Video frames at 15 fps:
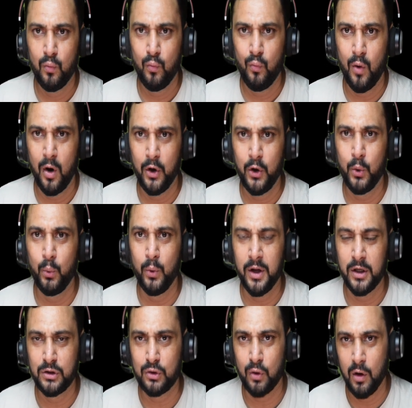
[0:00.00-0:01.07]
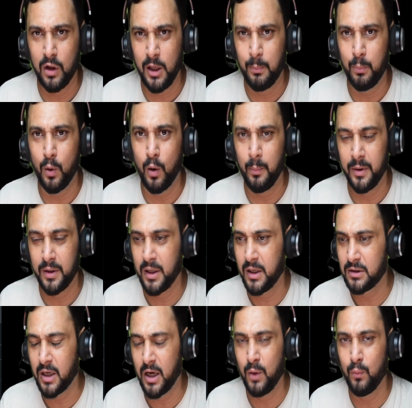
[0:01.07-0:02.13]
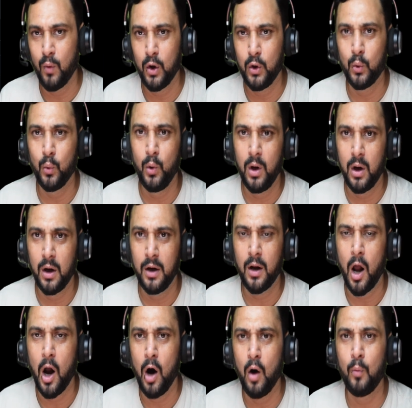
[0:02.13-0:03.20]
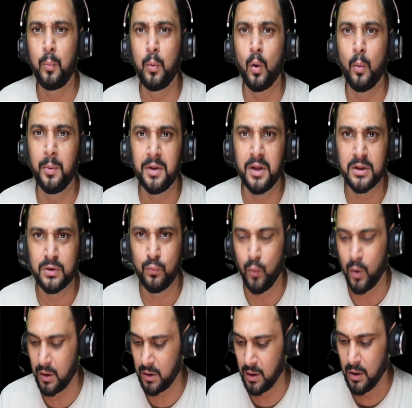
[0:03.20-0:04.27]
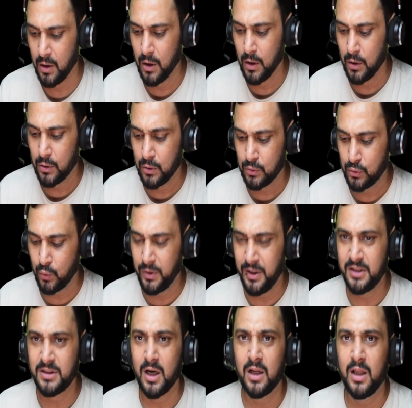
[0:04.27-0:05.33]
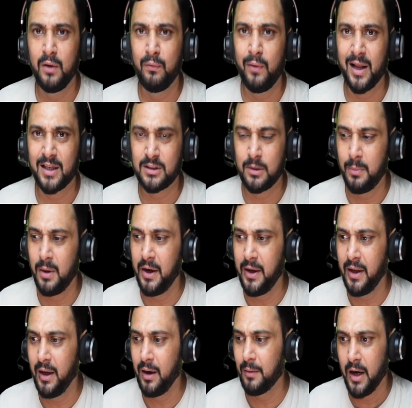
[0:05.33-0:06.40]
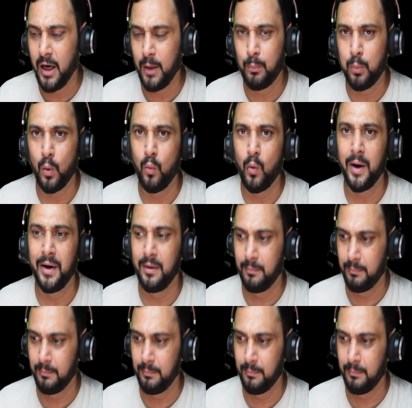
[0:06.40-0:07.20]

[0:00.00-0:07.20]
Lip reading: want to install the Prometheus and want to learn how Prometheus work. So these are the flexibility it provides.